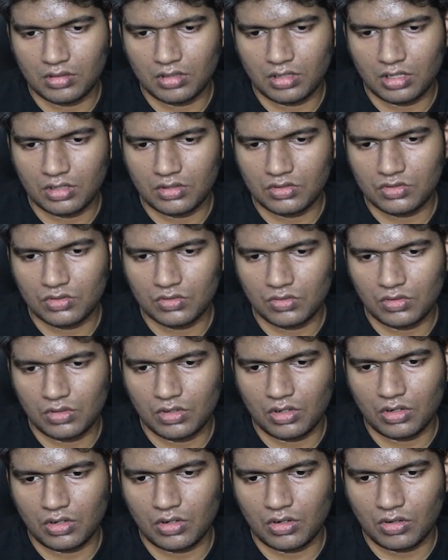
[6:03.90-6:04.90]

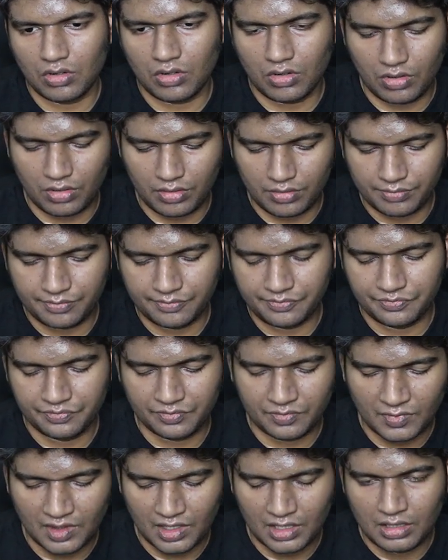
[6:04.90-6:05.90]
console.log
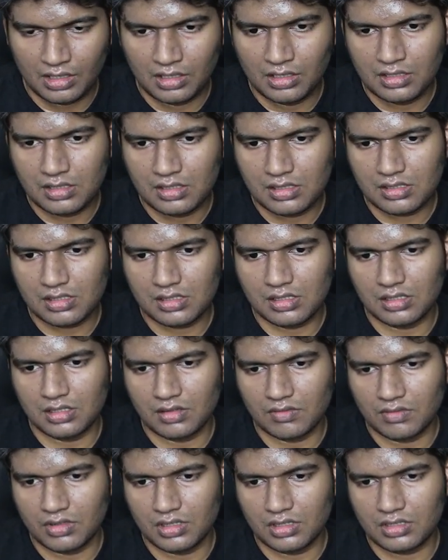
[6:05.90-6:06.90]

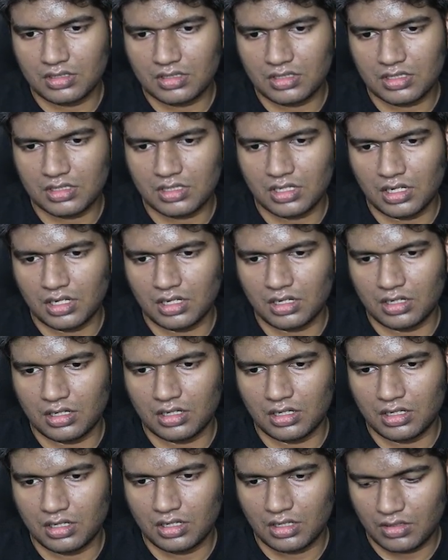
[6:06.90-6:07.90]
server
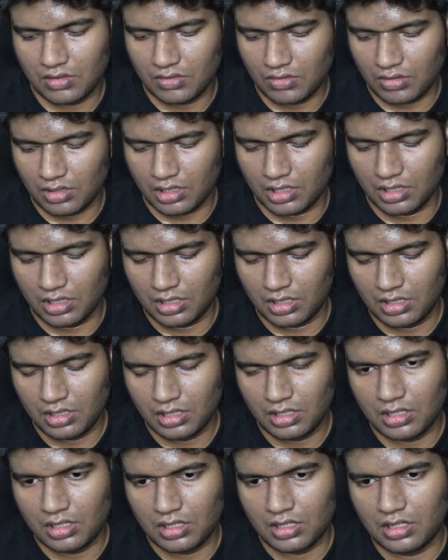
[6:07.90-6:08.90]
started. Okay,
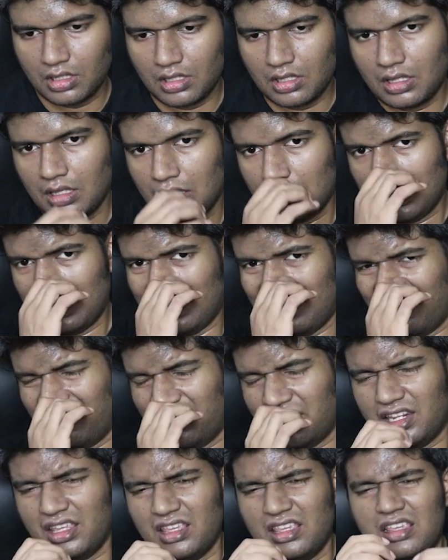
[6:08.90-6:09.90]

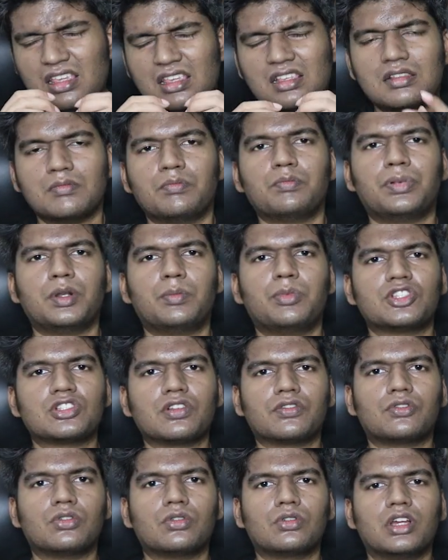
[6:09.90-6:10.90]
very simple piece
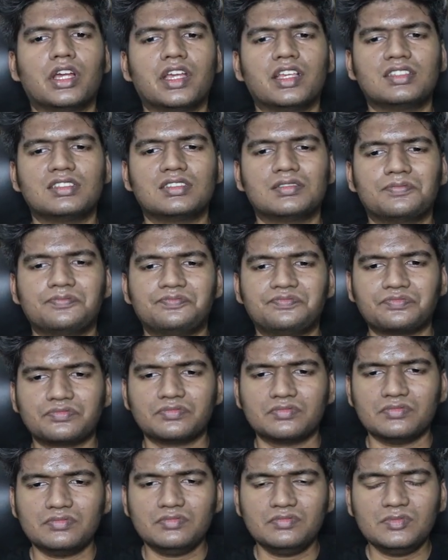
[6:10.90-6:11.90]
of code, guys.
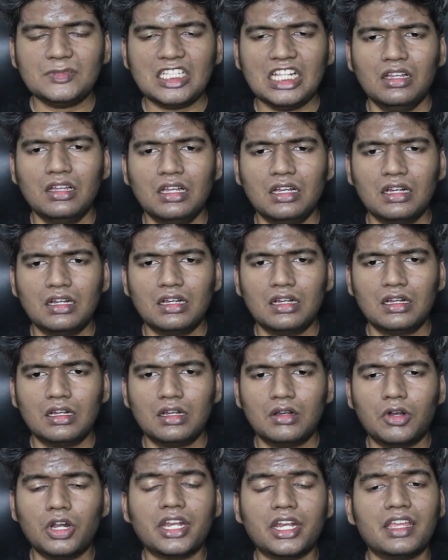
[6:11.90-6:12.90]

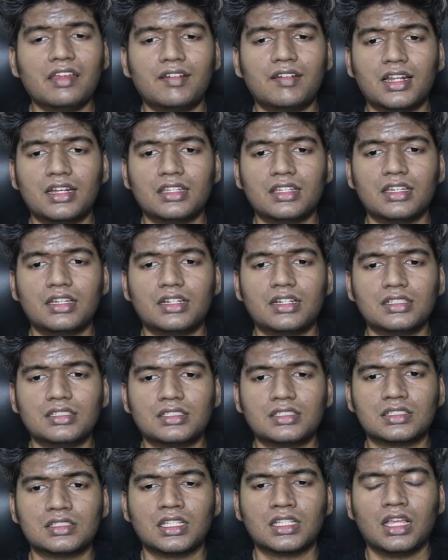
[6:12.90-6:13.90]
What I have done here
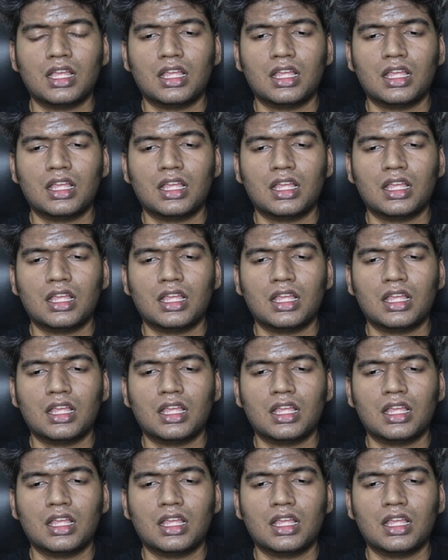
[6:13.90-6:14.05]
is